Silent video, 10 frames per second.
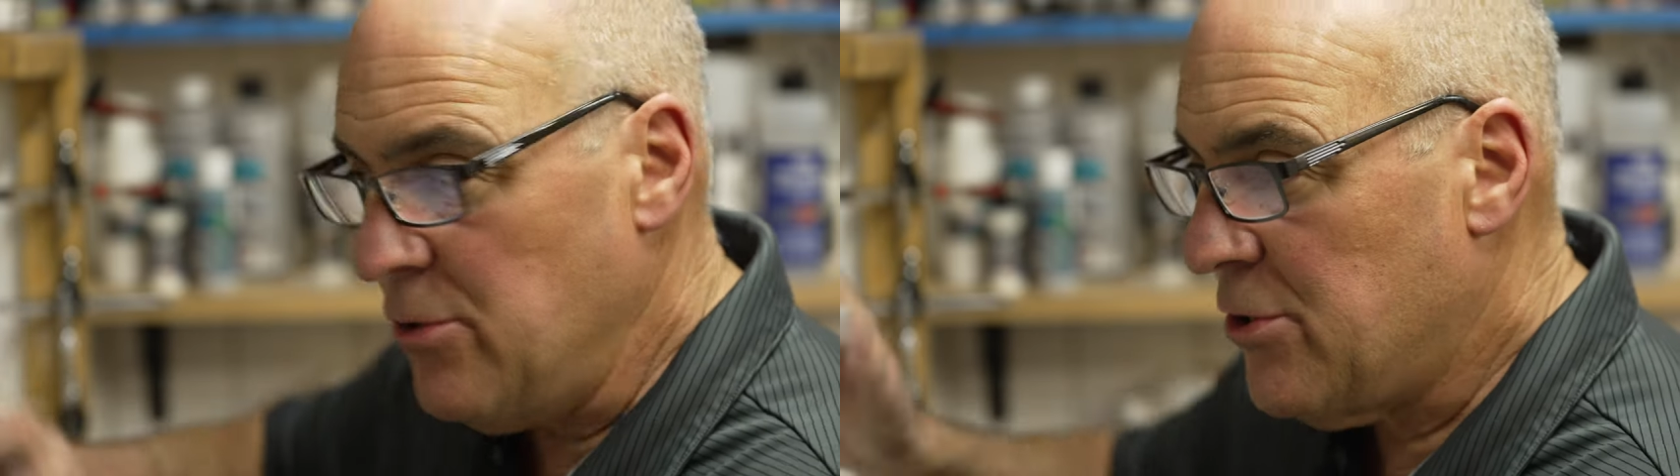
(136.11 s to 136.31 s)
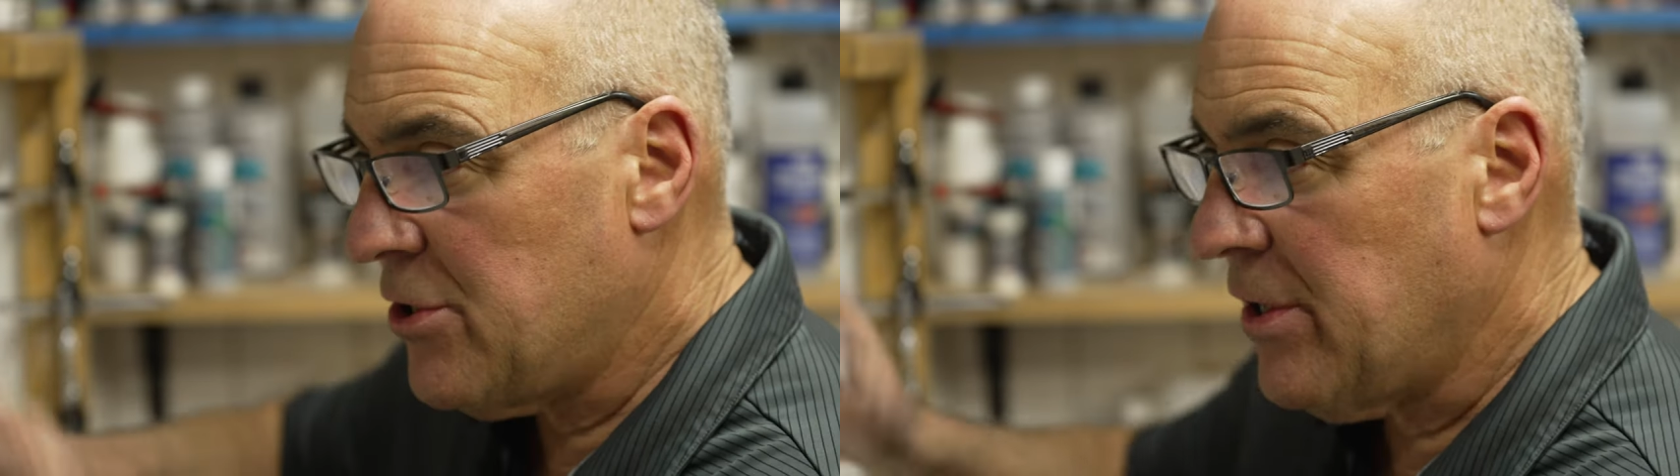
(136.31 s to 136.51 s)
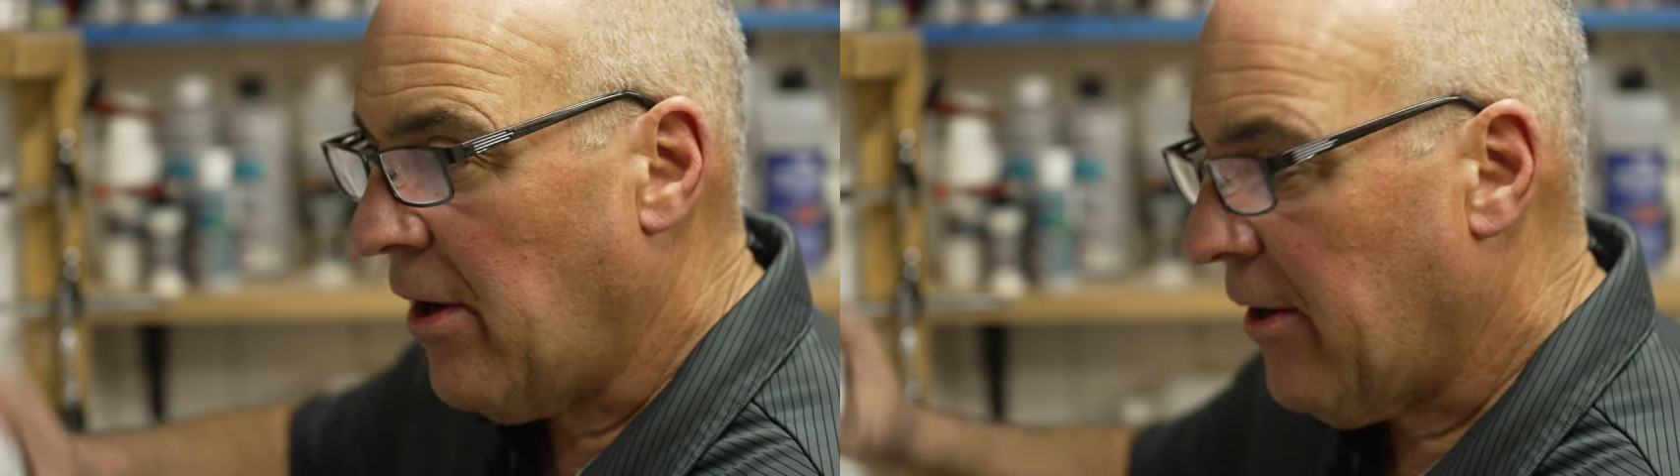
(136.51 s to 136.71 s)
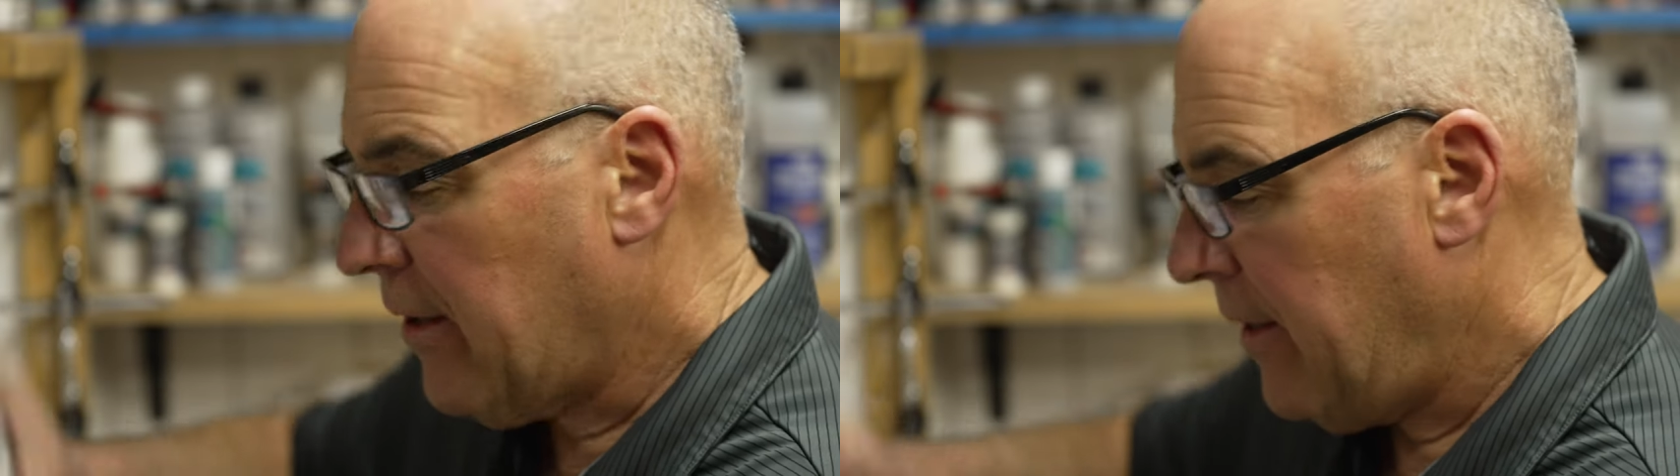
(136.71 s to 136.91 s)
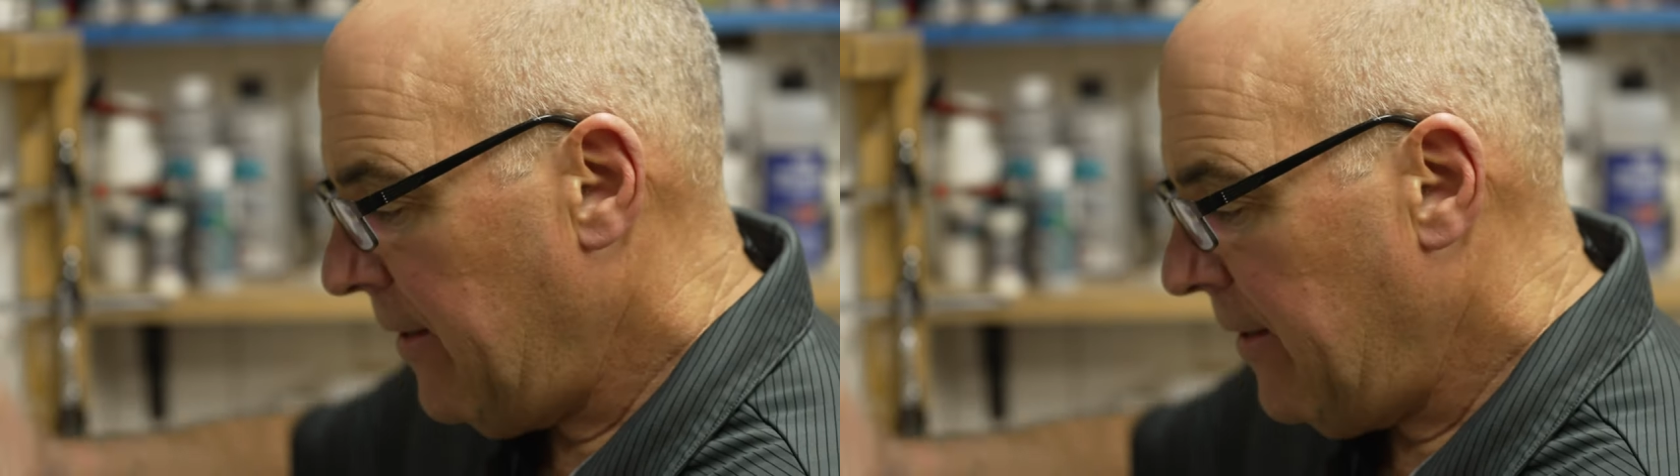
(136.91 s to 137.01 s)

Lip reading: stark